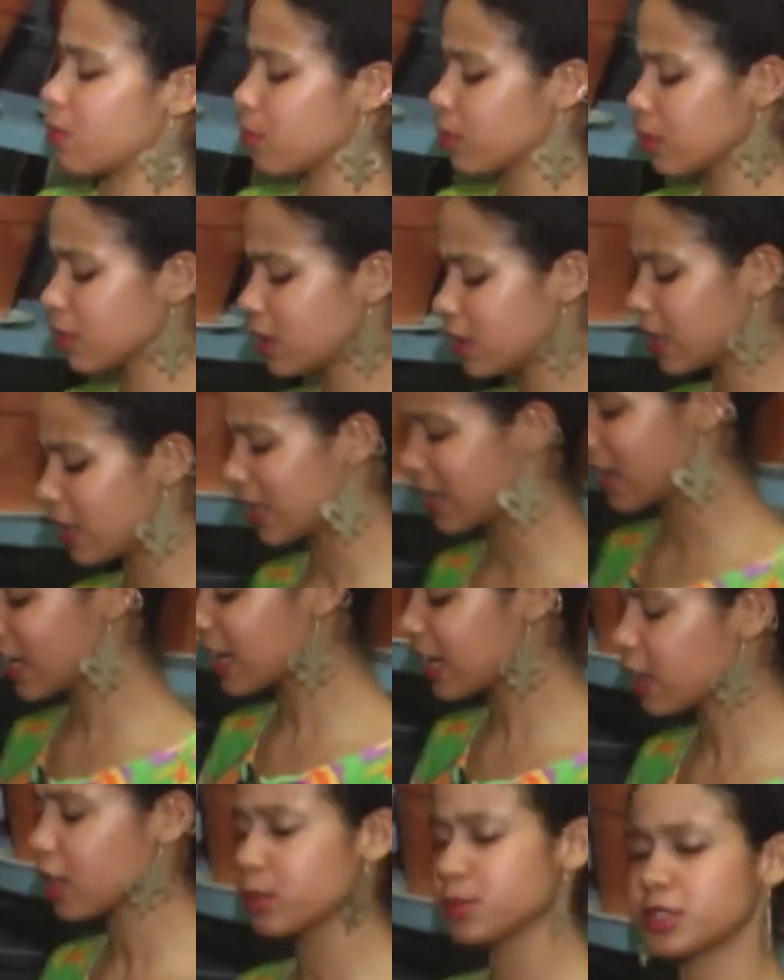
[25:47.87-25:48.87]
Really, it
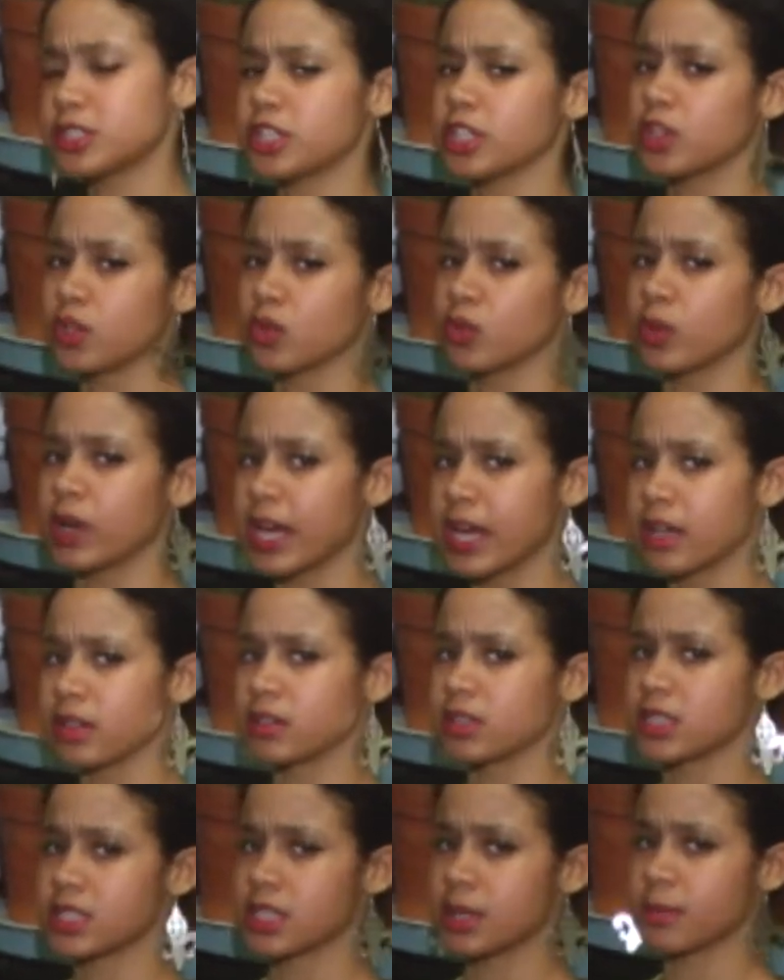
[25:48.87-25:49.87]
kind of helps to
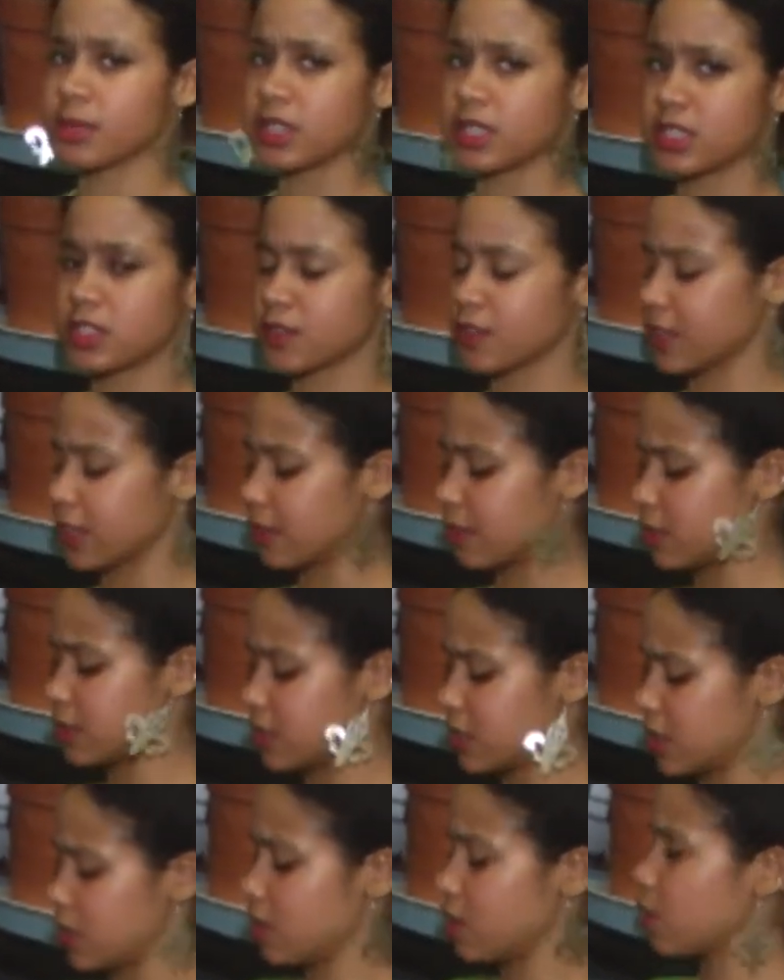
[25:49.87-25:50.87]
ground some of these flavors,
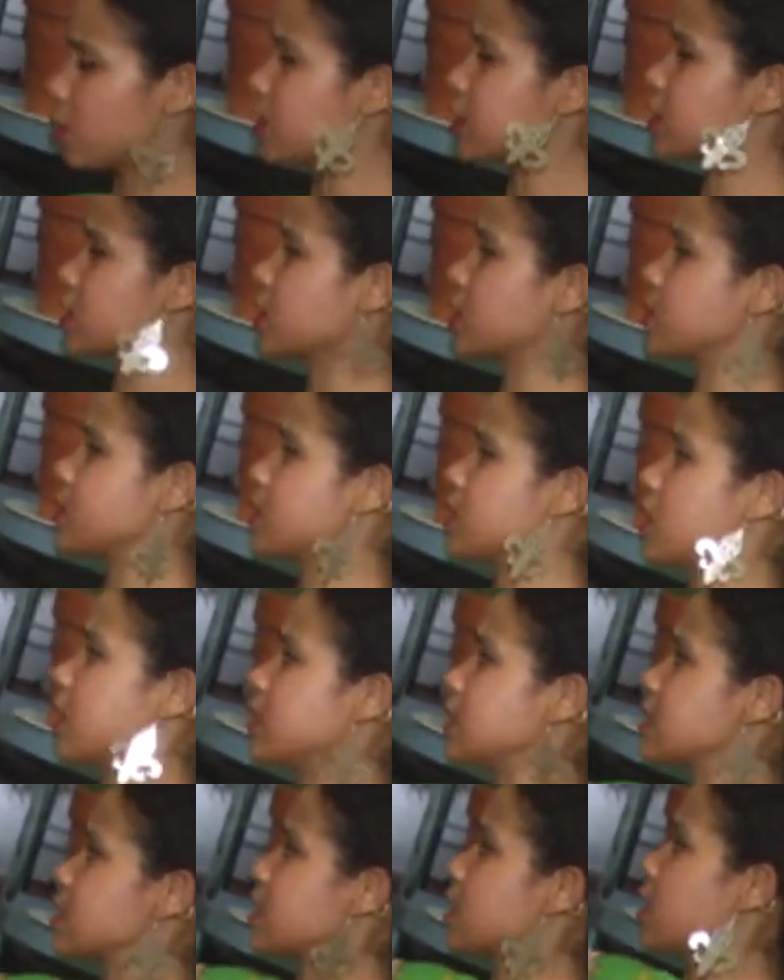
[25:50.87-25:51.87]
and it always goes
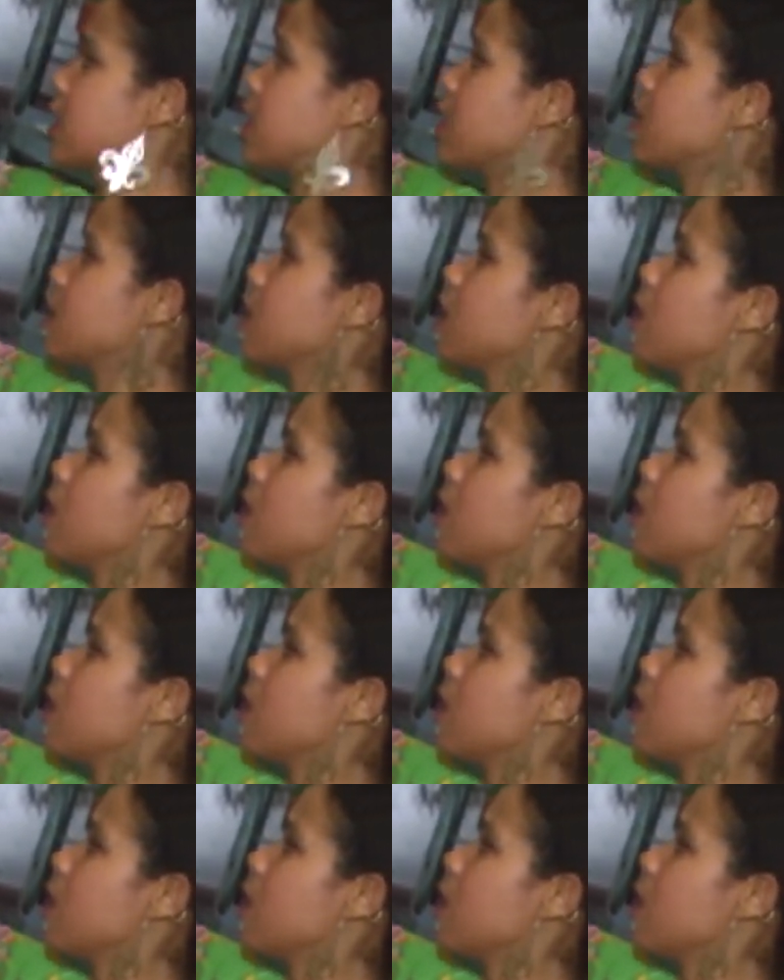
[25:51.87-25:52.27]
nicely